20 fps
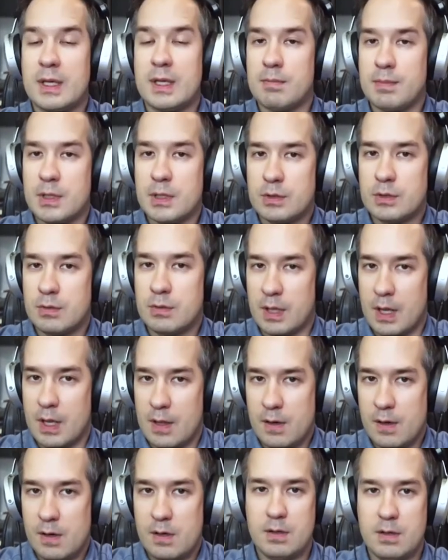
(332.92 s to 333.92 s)
we can build
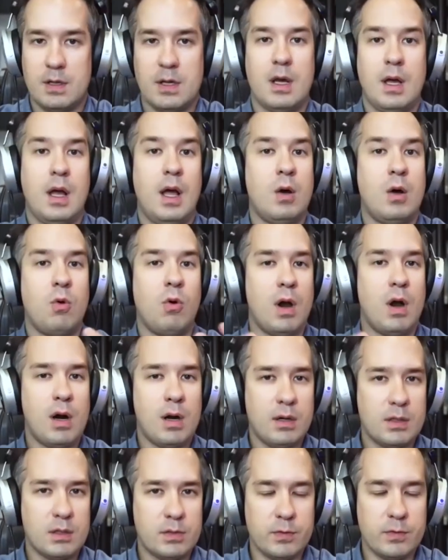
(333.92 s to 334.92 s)
together, how
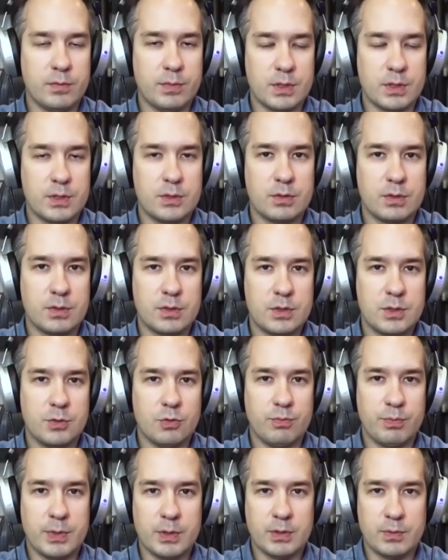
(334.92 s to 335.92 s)
hard it will be to,
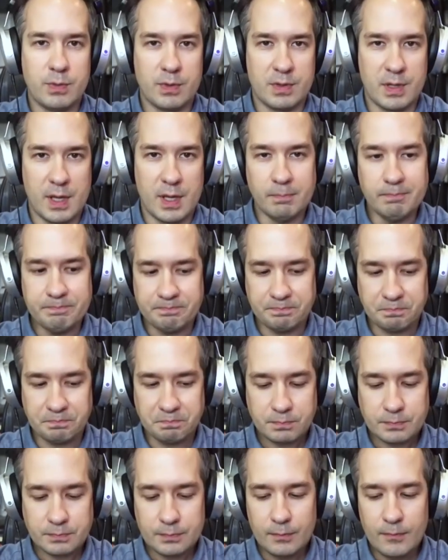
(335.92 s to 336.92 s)
to build with them
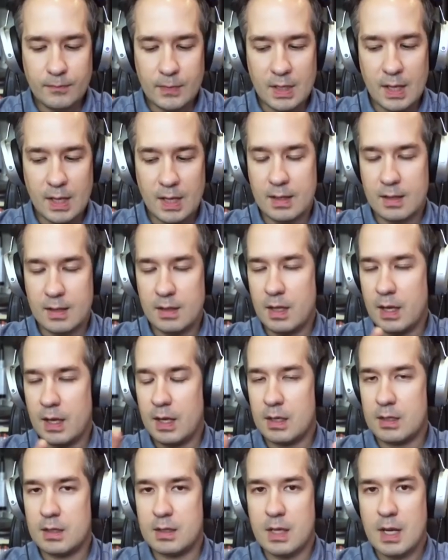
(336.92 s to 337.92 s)
and
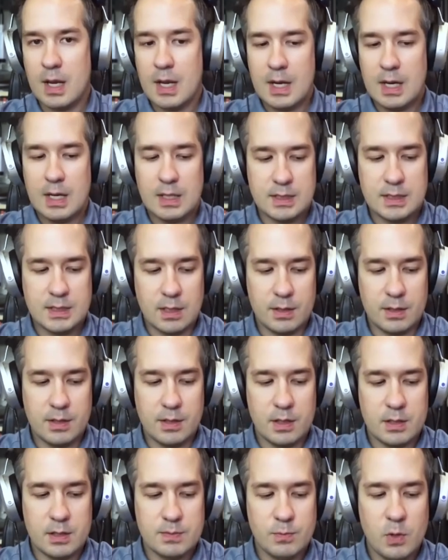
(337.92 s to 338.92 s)
then
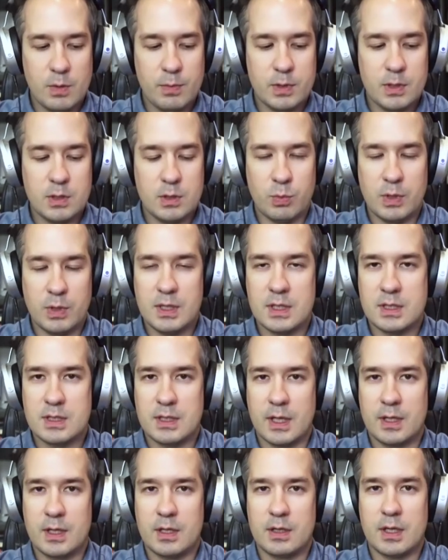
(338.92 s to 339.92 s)
started this moment we
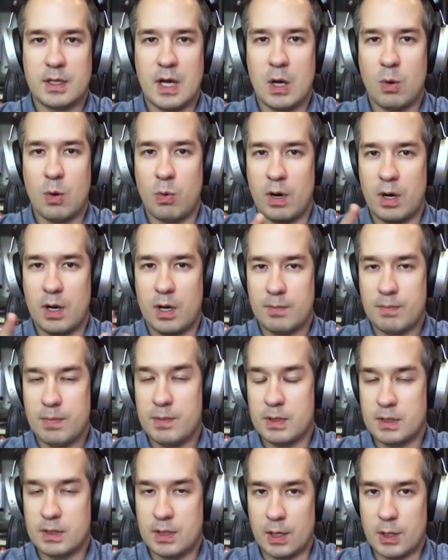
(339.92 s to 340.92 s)
decided our
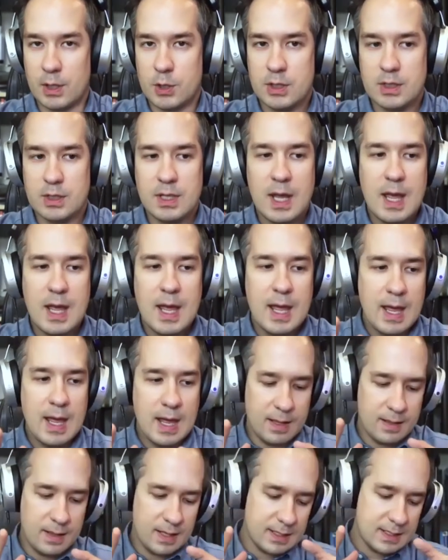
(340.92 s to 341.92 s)
implementation
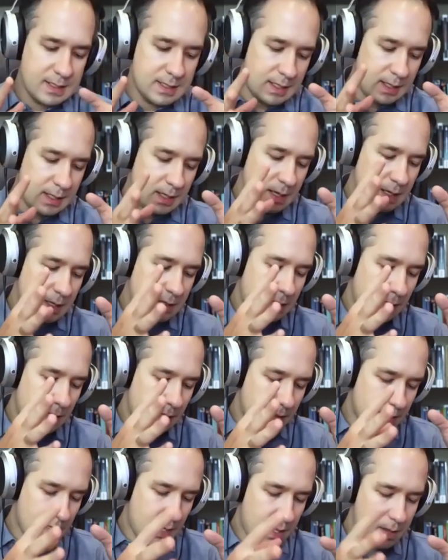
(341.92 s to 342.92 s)
and that's again
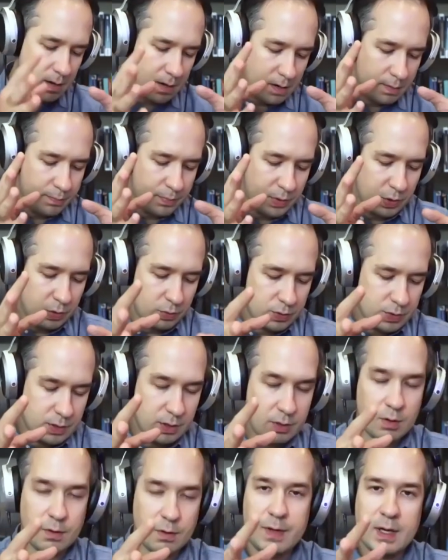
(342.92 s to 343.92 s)
another
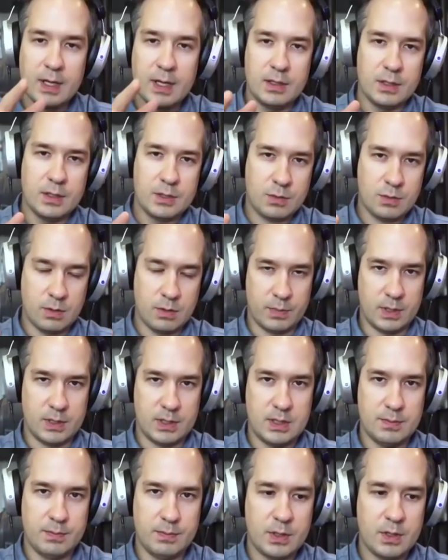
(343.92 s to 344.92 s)
beauty of headless
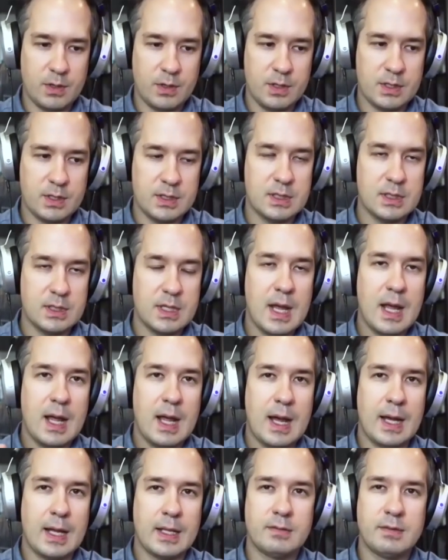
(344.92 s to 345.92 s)
commerce because
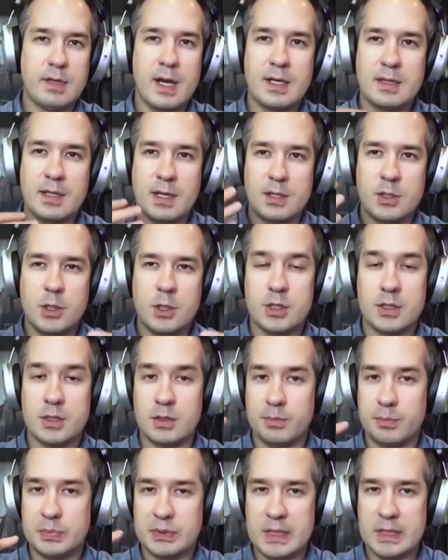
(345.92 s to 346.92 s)
unlike
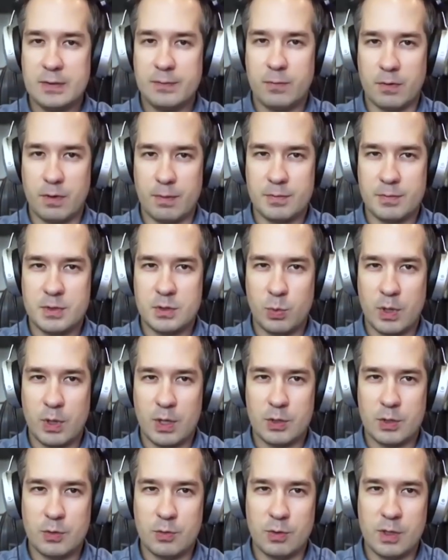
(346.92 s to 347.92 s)
traditional platforms
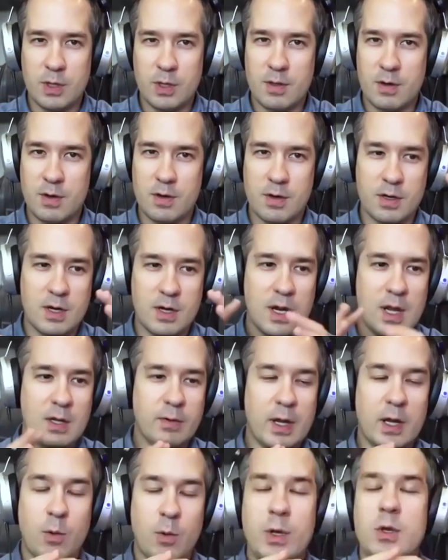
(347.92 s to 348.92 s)
when you either
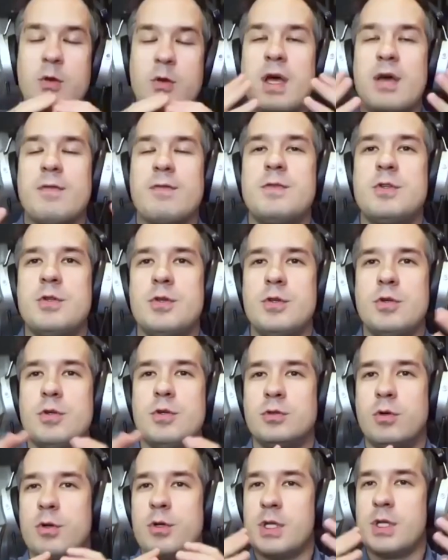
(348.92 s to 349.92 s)
like when you have
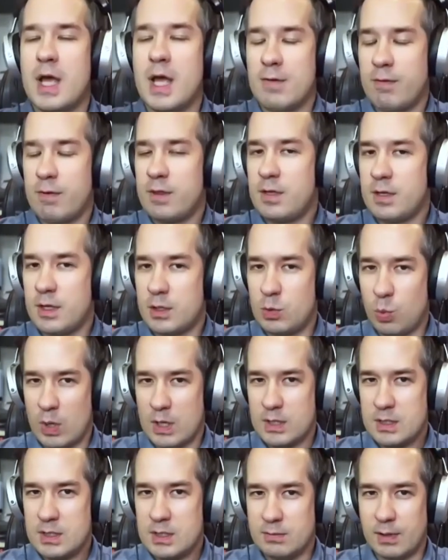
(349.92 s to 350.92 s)
to launch everything at
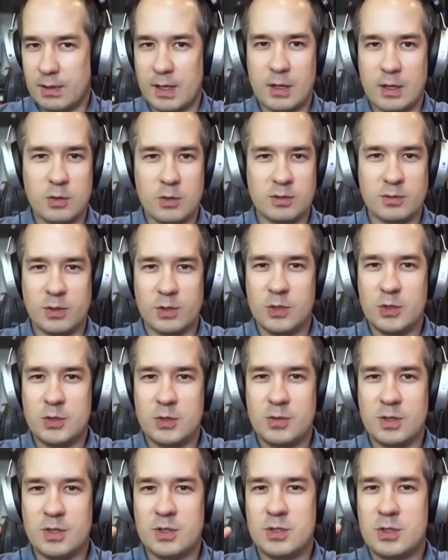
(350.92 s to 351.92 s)
once like you, you
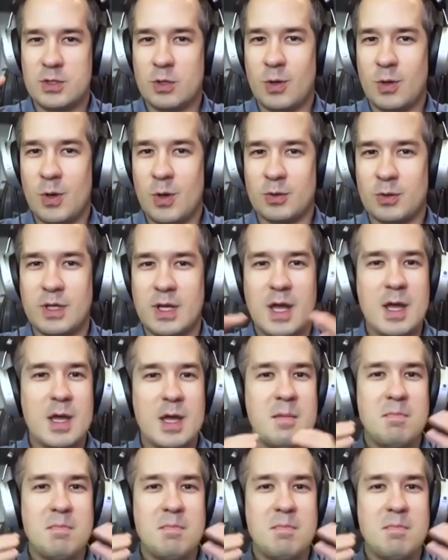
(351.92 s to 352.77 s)
do this so-called